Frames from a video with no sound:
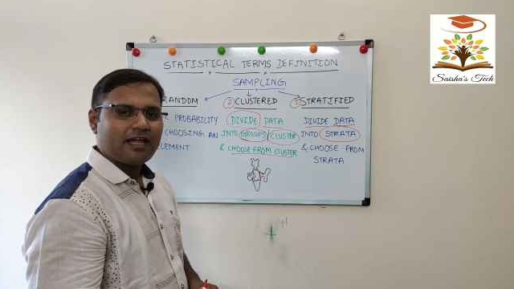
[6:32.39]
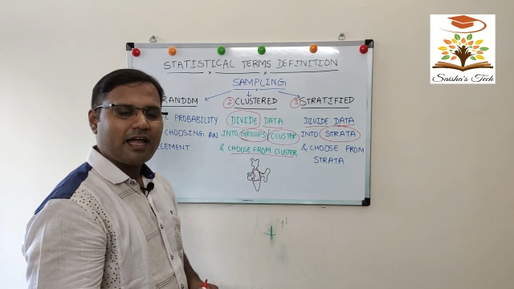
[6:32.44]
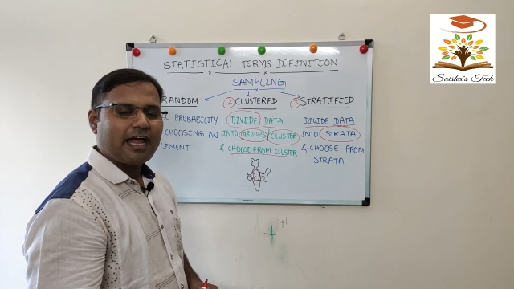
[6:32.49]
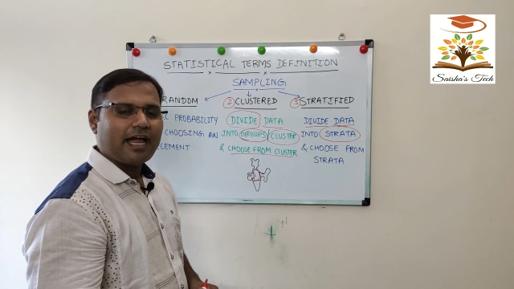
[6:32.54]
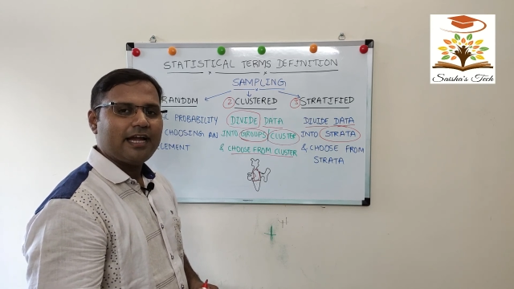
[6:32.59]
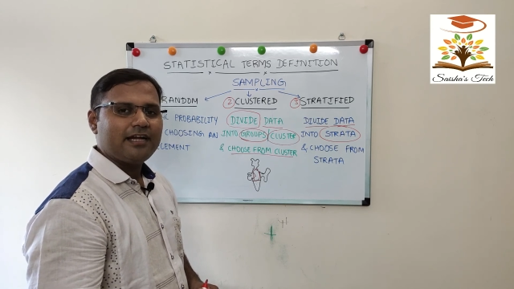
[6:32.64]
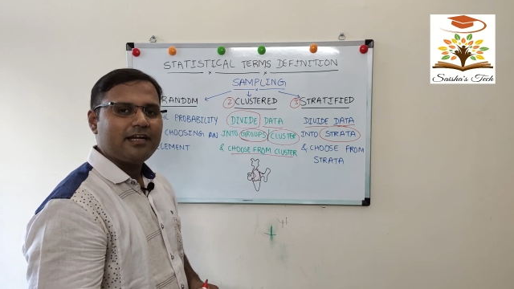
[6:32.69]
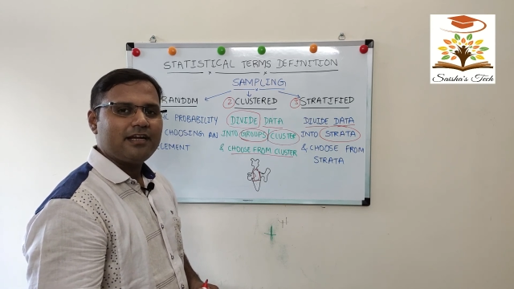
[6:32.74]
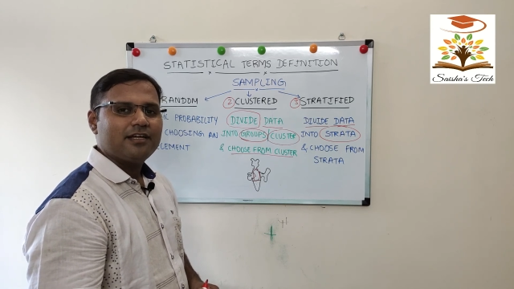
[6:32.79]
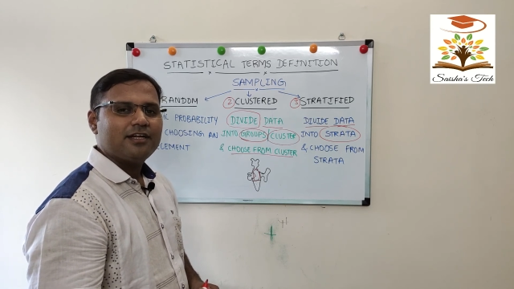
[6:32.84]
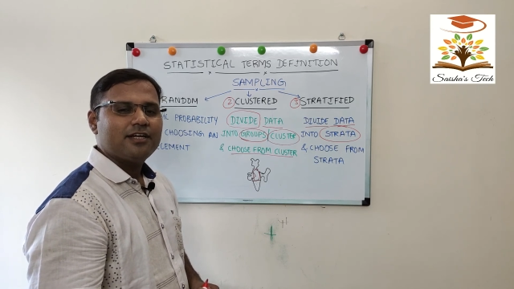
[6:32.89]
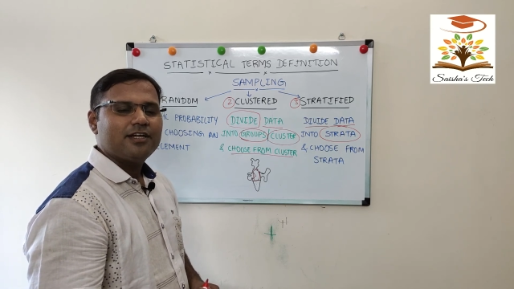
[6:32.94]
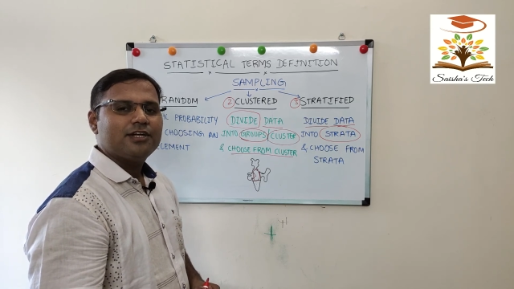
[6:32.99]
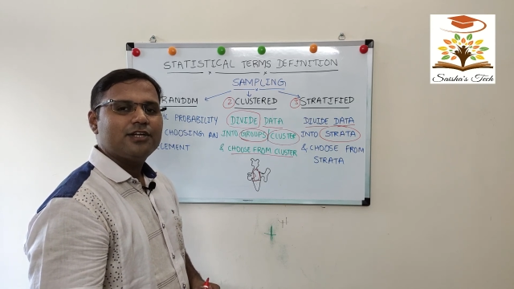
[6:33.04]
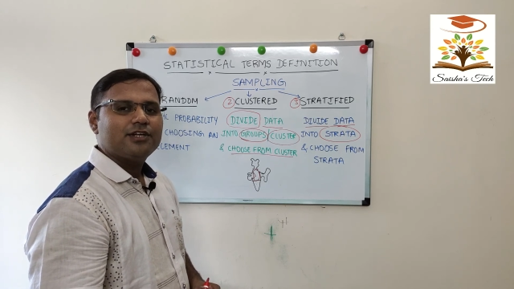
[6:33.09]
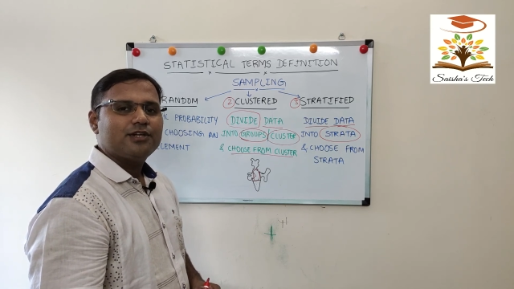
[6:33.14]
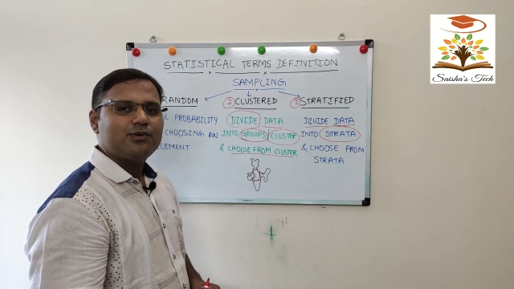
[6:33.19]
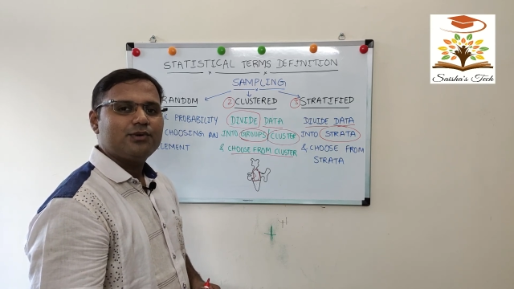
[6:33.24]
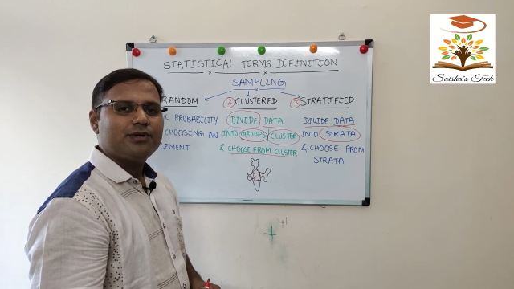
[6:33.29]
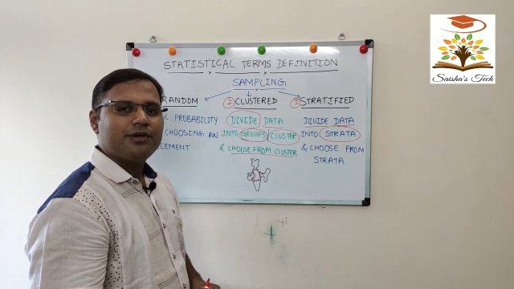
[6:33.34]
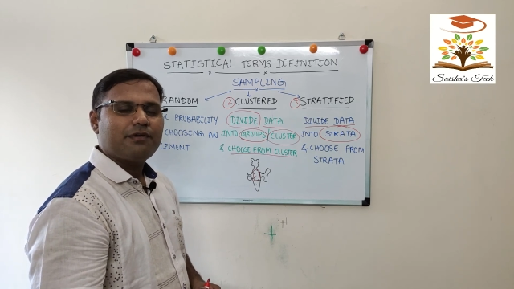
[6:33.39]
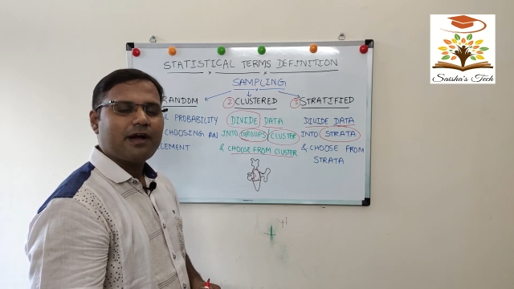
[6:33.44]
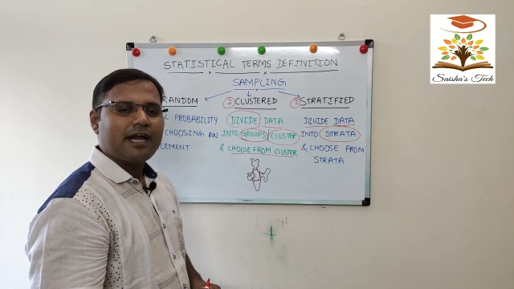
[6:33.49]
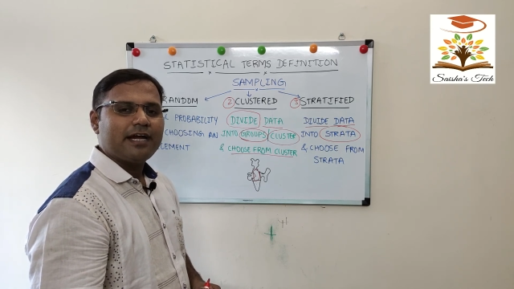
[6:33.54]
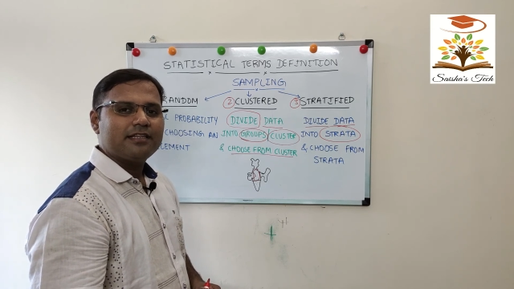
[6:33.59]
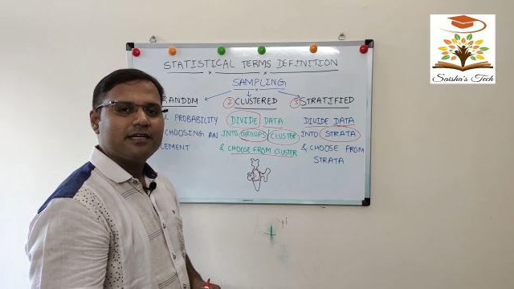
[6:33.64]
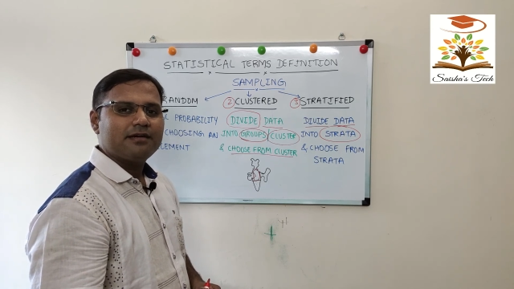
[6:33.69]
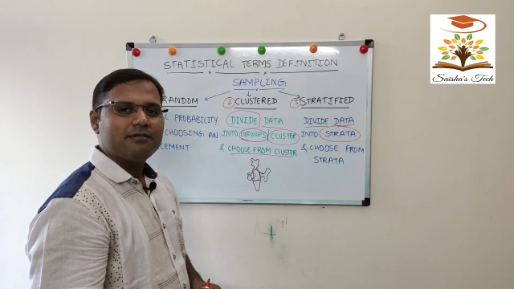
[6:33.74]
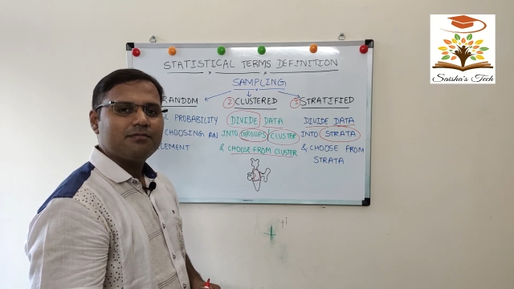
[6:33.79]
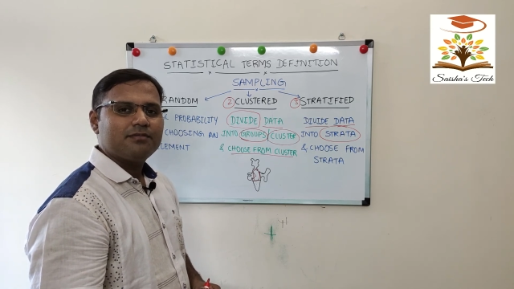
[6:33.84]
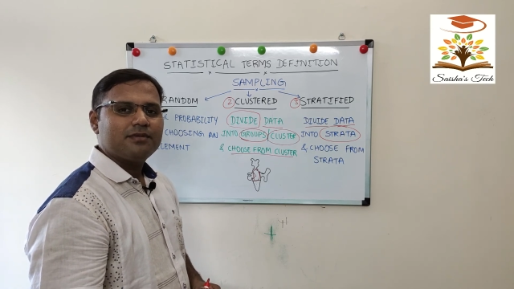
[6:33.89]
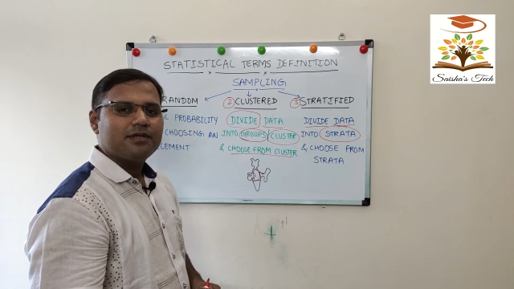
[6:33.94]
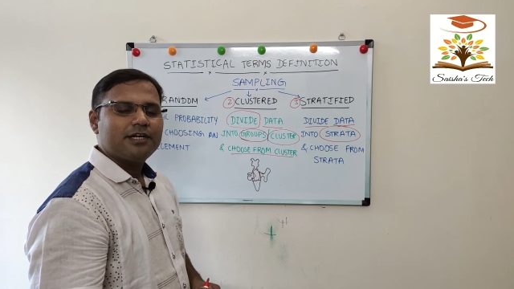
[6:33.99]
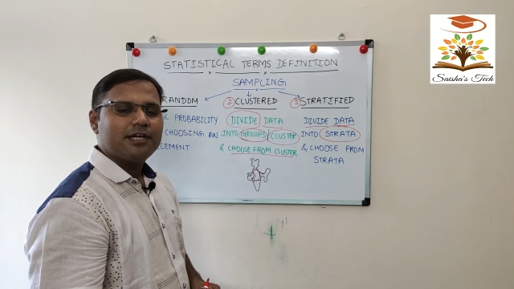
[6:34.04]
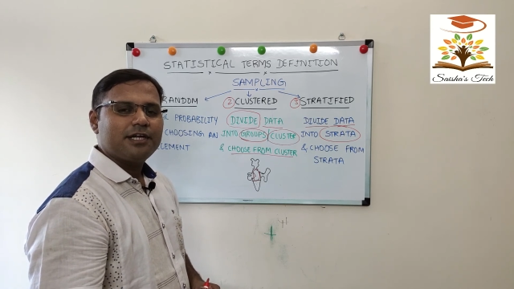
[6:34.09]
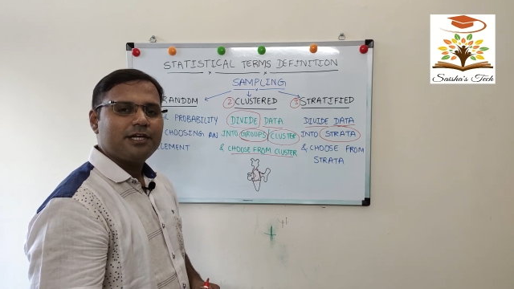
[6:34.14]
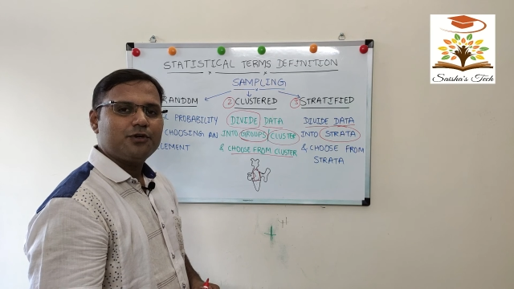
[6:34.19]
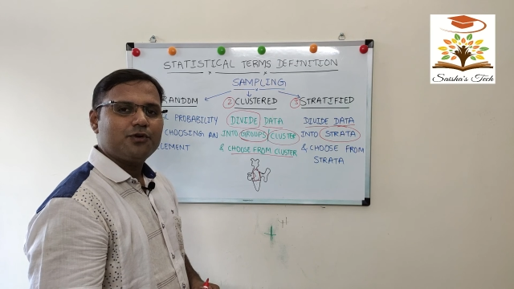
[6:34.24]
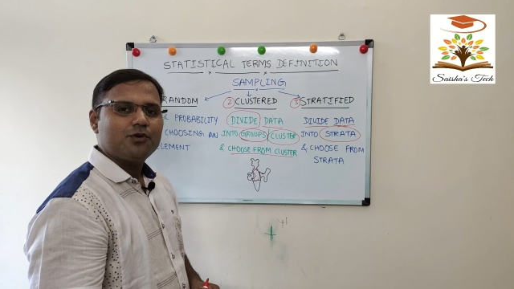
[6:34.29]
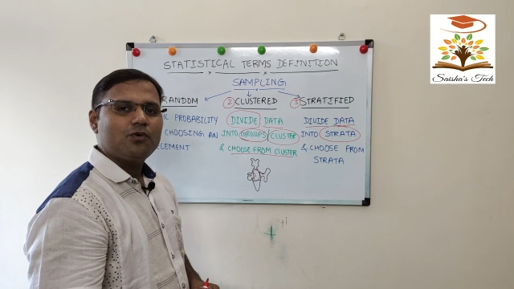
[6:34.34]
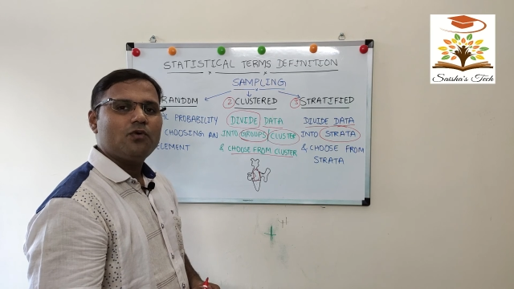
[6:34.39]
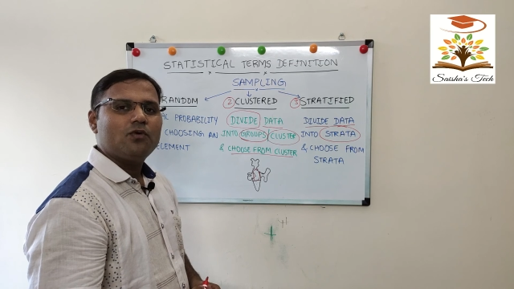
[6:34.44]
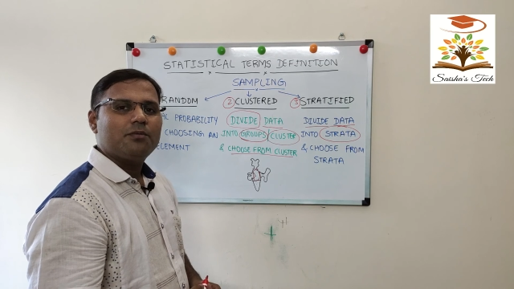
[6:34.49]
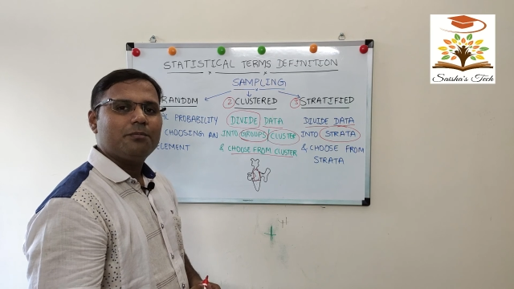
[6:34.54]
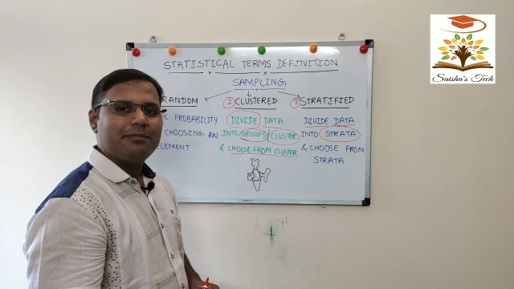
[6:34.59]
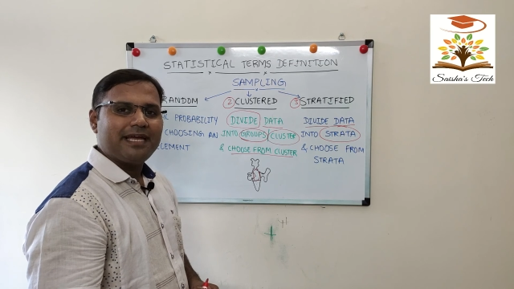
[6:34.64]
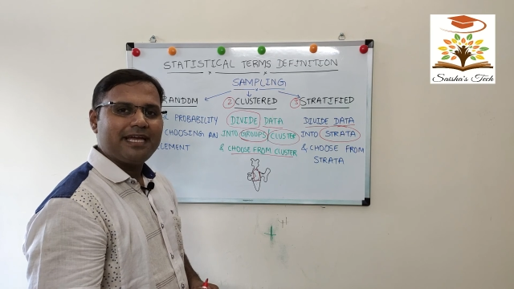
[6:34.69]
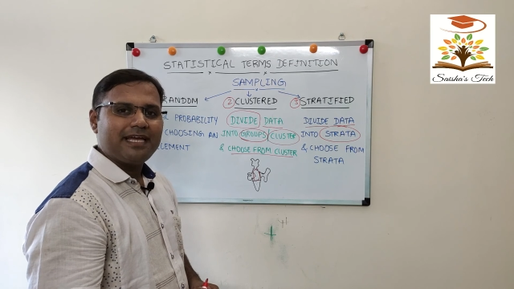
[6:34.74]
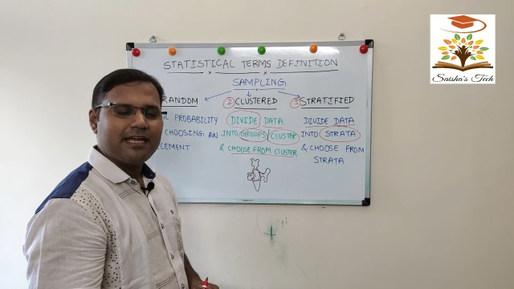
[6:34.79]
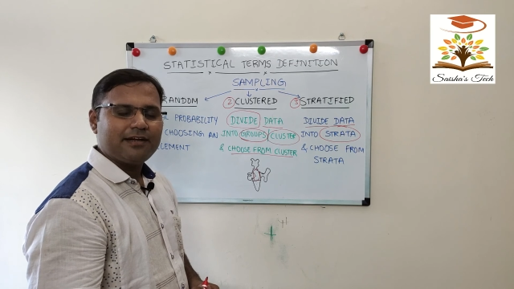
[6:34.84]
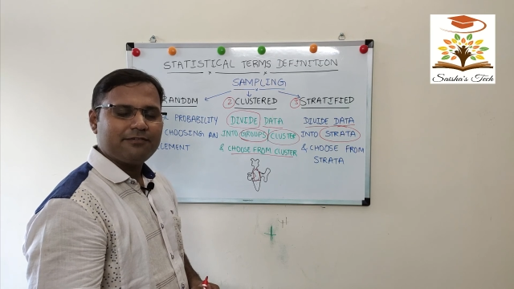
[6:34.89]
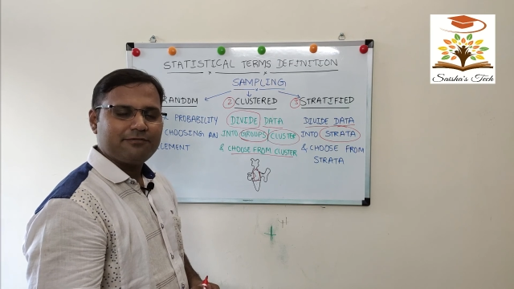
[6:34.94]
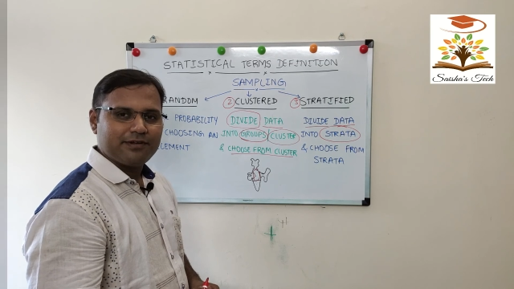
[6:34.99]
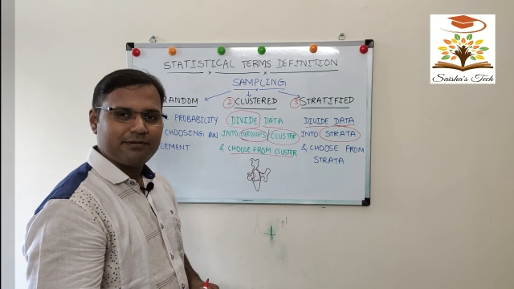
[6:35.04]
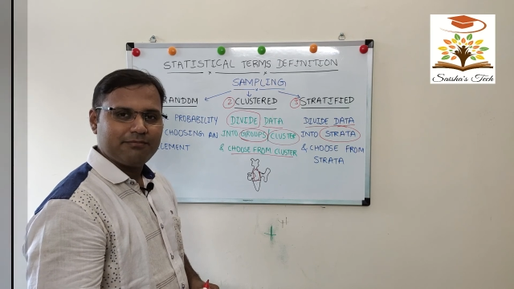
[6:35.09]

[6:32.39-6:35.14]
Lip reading: and you divide them into male and